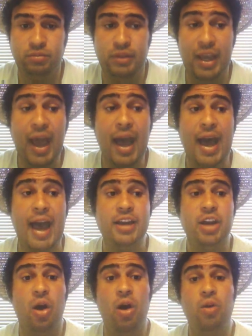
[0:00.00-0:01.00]
Yeah, I
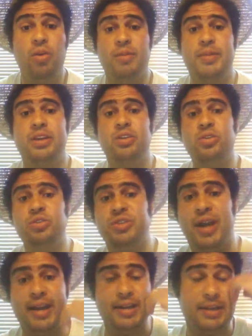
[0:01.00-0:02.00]
know a woman who
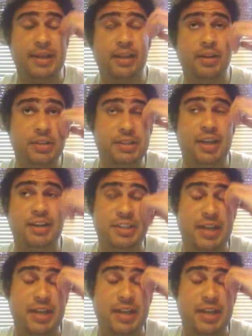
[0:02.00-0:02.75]
tried to kill herself.